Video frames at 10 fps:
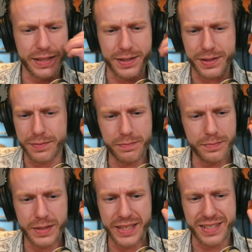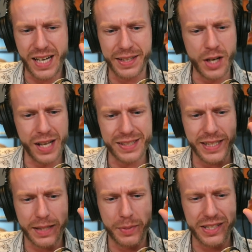It's not
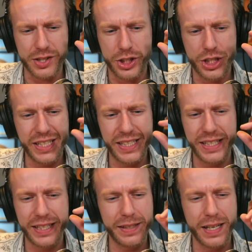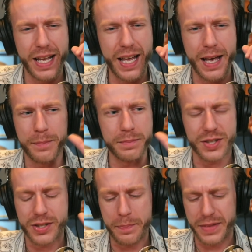Gnostic, but it's GM
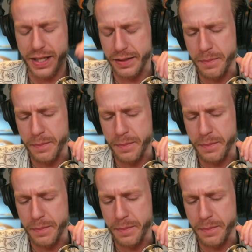something,